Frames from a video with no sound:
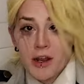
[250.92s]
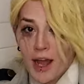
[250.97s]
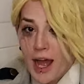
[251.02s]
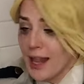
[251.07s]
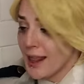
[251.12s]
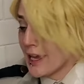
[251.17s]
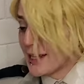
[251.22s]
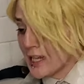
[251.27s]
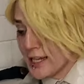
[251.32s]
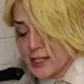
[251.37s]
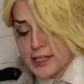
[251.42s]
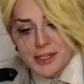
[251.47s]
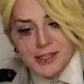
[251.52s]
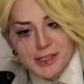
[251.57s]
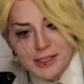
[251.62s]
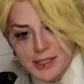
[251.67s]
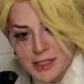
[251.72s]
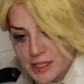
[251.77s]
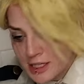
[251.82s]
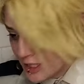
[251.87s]

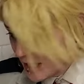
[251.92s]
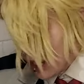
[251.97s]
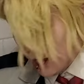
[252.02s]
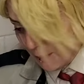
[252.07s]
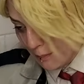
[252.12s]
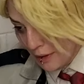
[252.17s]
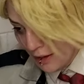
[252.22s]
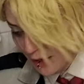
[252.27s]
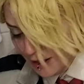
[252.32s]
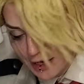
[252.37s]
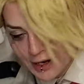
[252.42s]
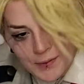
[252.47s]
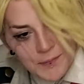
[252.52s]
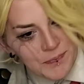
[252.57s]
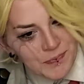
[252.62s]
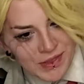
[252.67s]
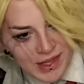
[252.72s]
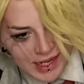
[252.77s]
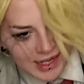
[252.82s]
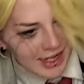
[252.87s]
Alexa, stop.
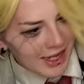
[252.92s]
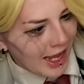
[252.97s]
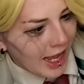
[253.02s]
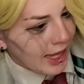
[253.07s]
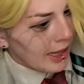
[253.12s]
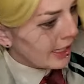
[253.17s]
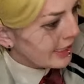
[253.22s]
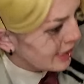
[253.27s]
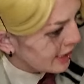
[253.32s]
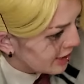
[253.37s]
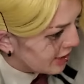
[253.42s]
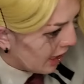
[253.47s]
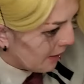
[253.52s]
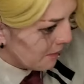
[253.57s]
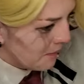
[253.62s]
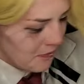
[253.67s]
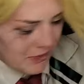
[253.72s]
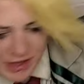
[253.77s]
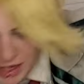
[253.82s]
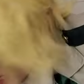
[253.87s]
Alexa,
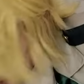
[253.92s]
stop.